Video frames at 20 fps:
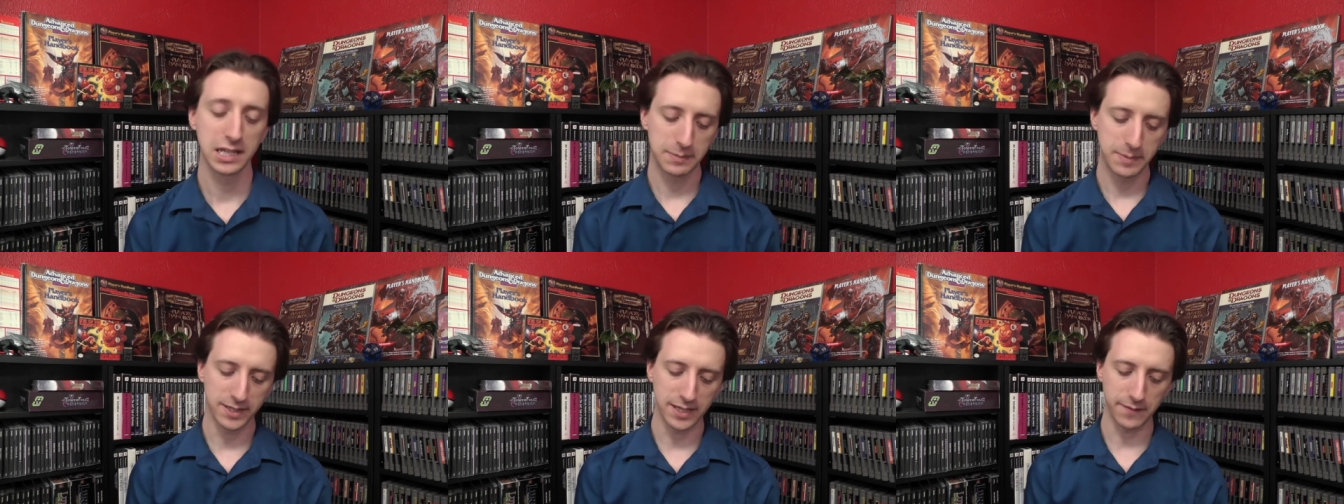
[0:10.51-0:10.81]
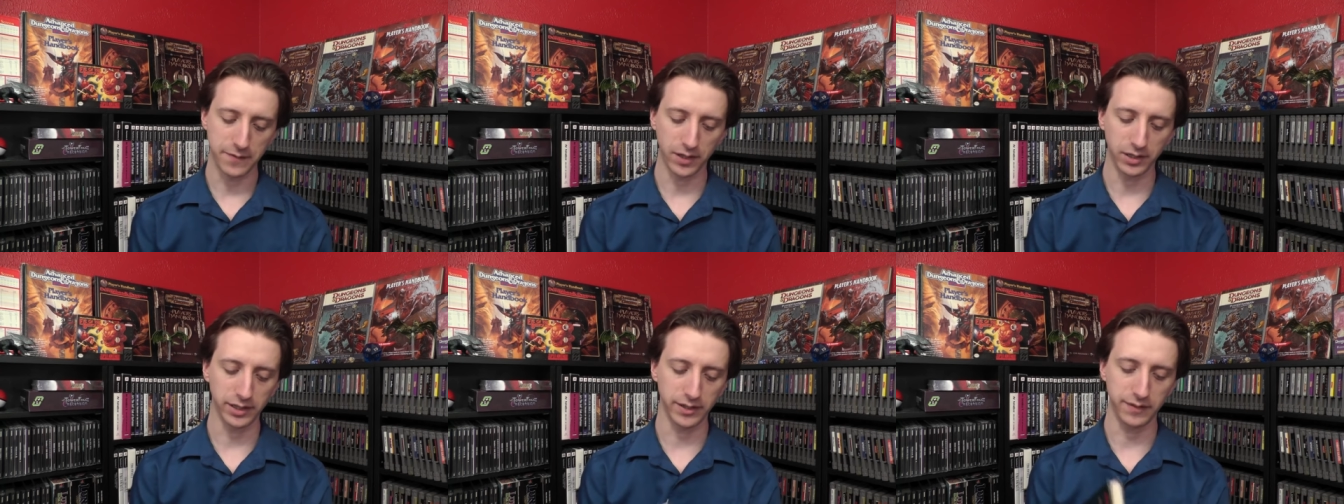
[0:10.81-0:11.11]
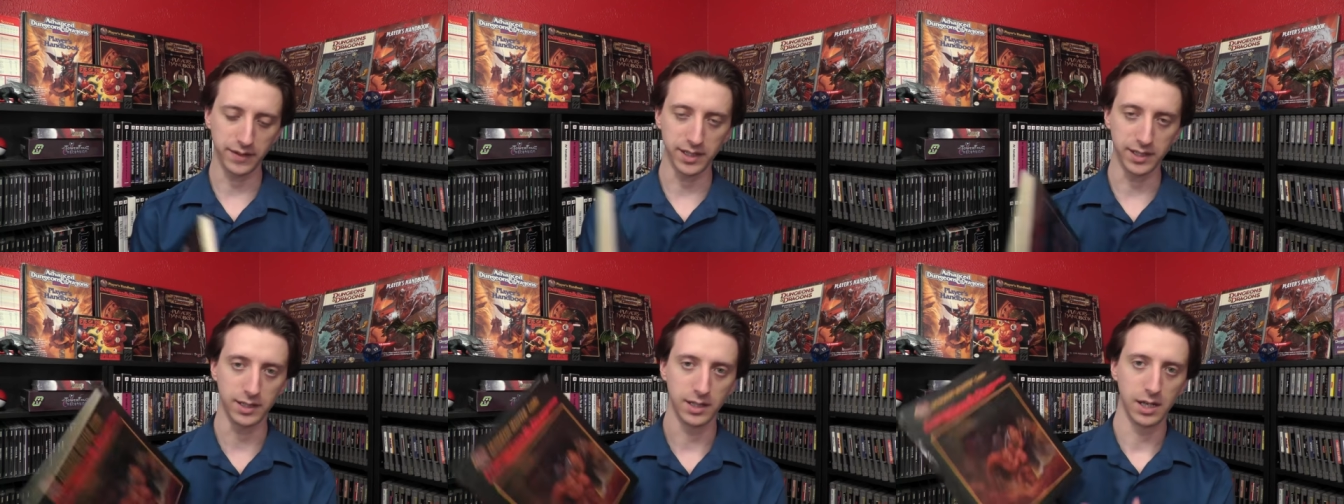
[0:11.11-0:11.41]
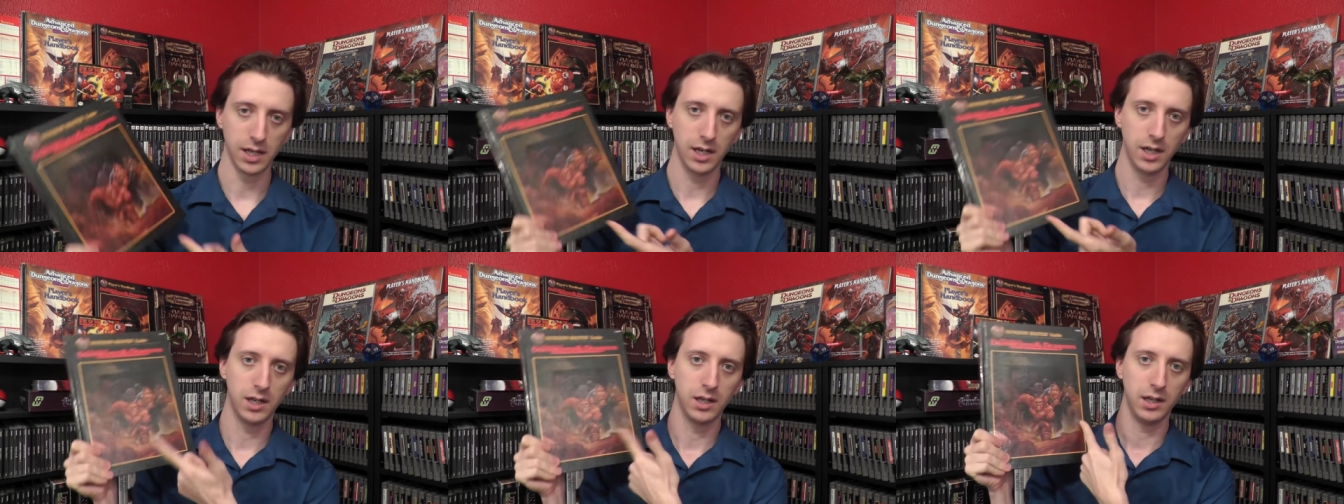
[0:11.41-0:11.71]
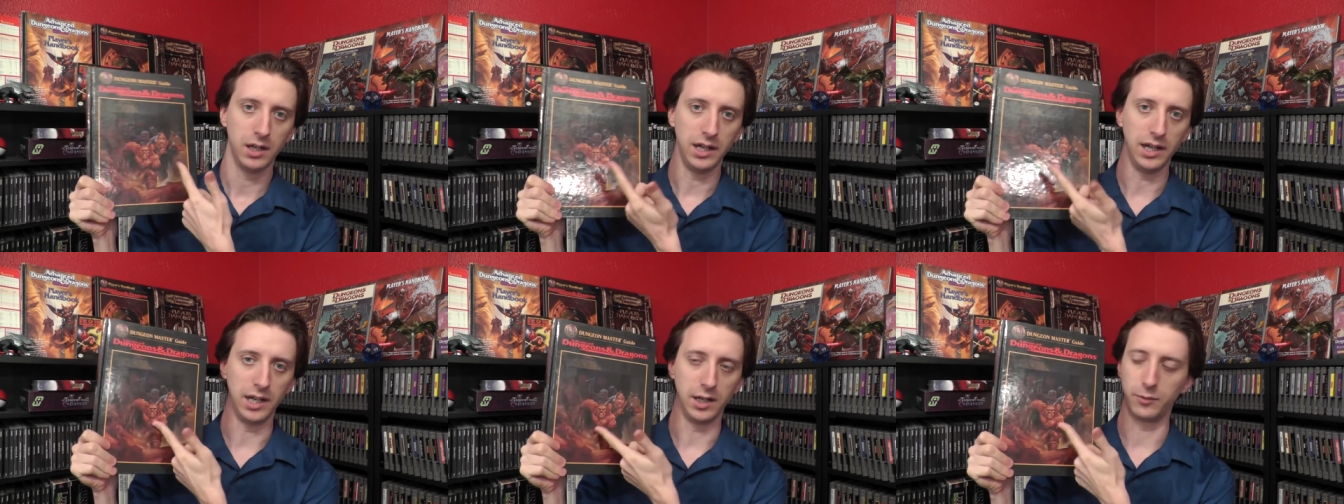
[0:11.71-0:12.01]
Specifically, the
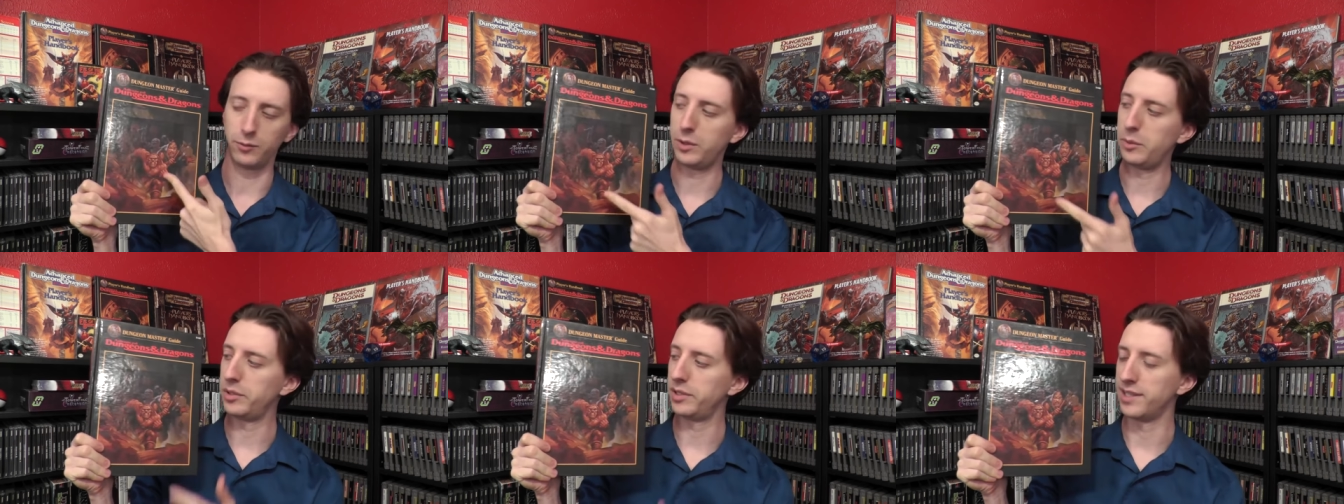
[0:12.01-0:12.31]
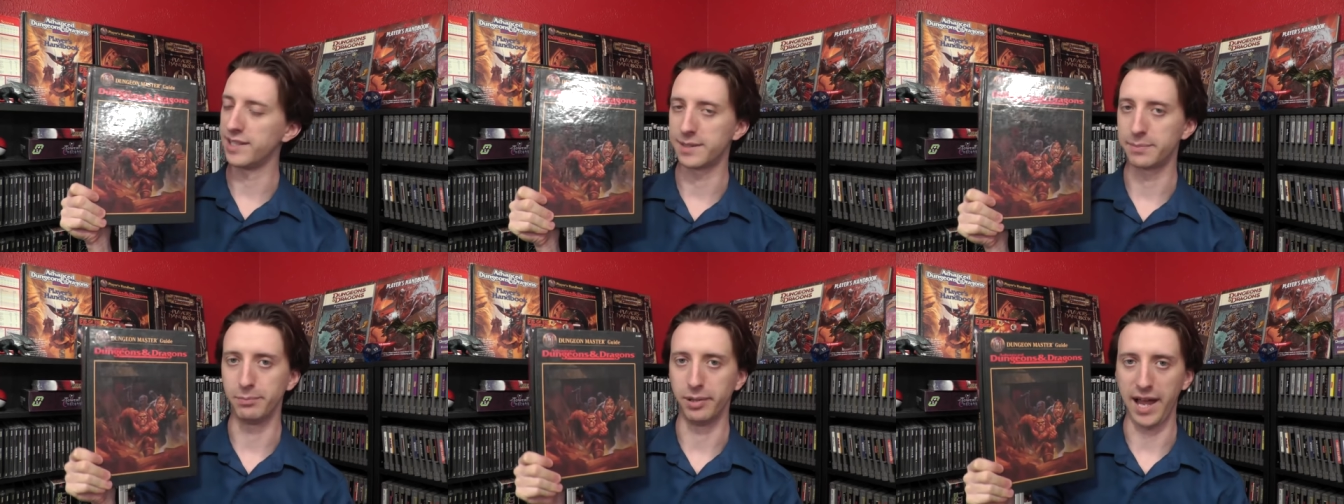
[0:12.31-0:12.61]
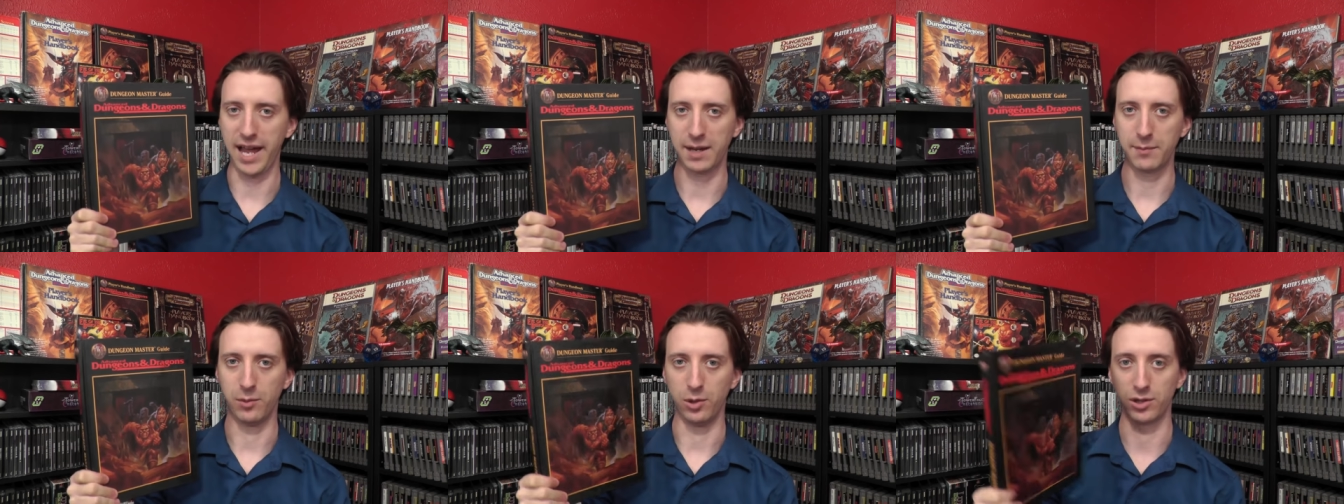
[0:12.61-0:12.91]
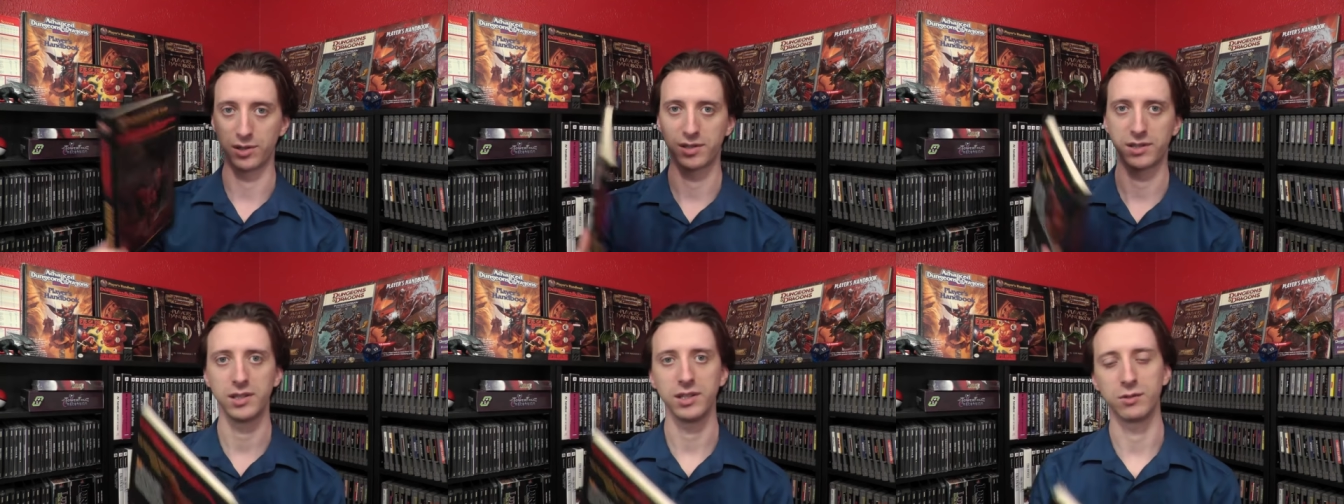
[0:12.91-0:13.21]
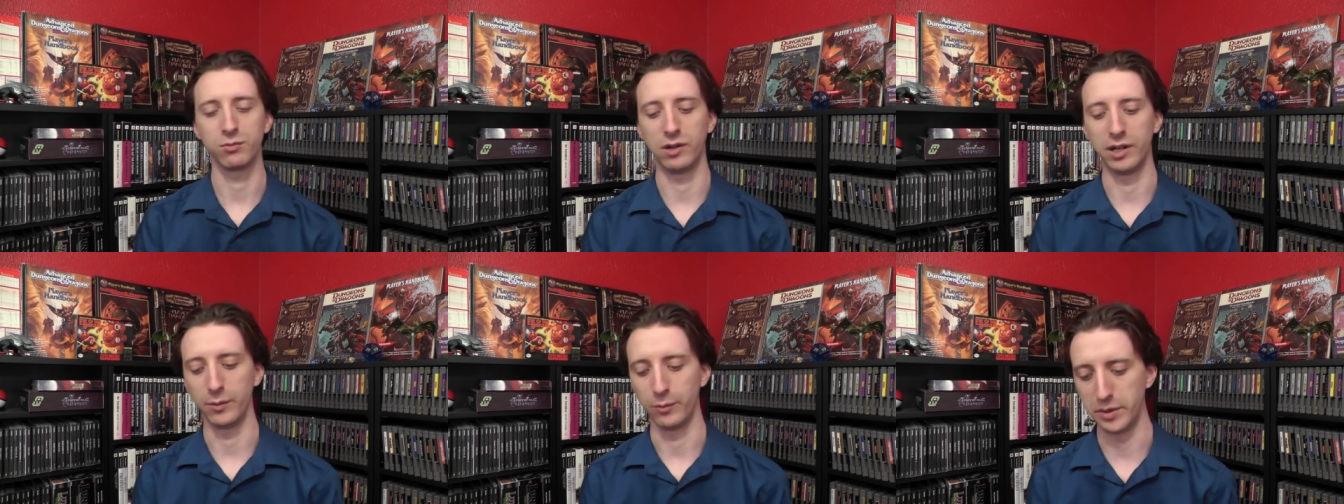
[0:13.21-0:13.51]
re-released Black Books
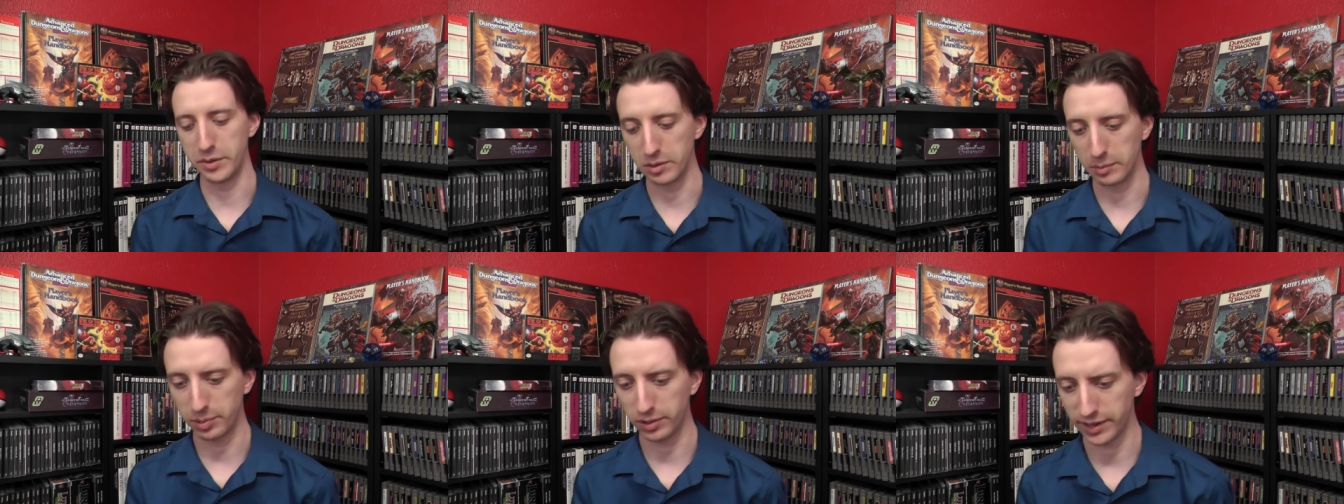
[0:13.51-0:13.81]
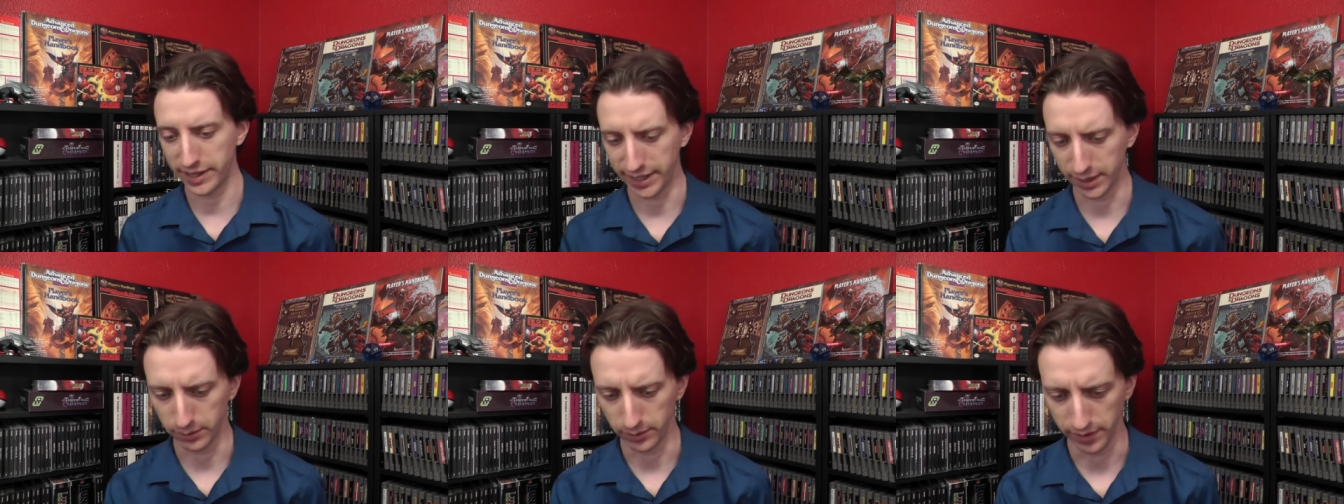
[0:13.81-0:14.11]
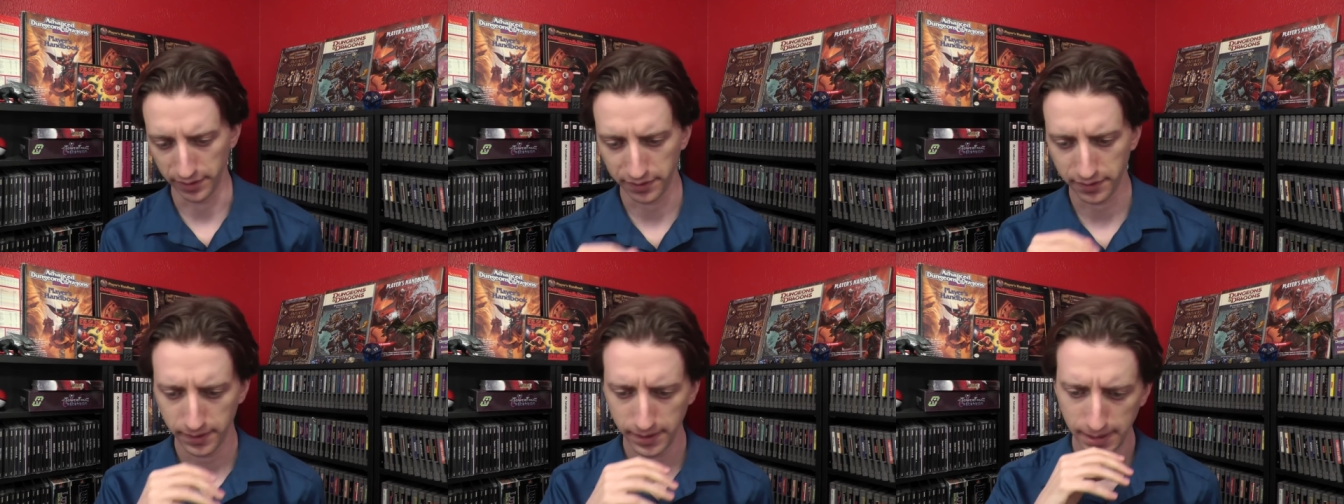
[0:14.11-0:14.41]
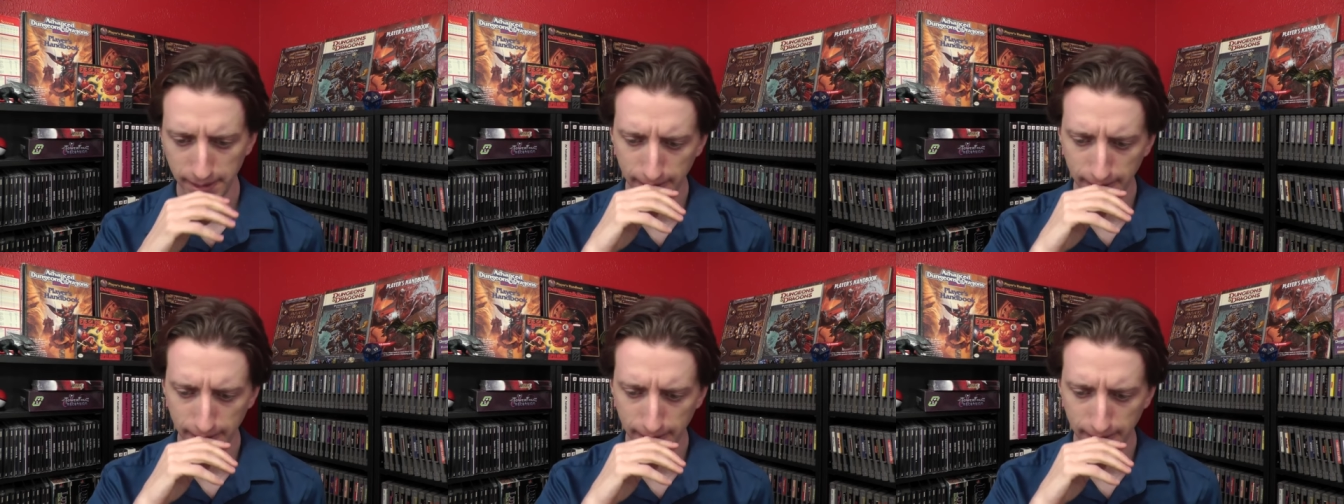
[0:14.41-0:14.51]
is what we were playing with.